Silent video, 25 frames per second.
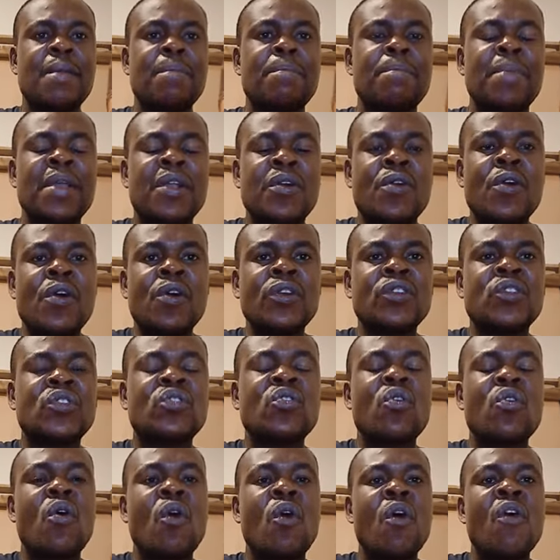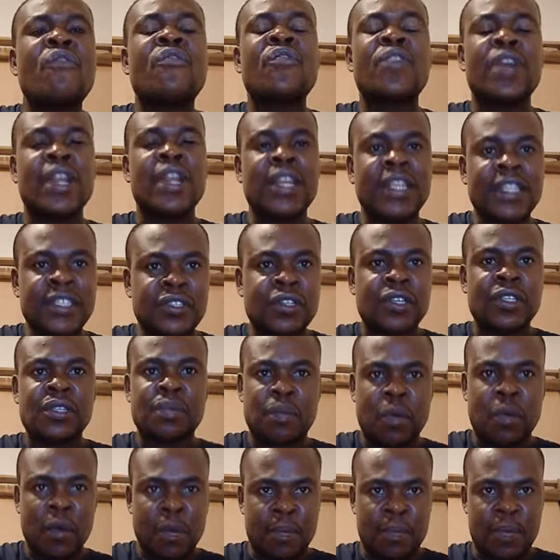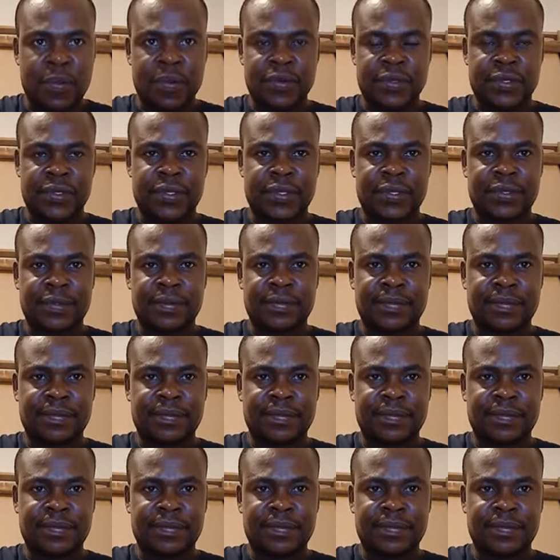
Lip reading: because of religious purpose.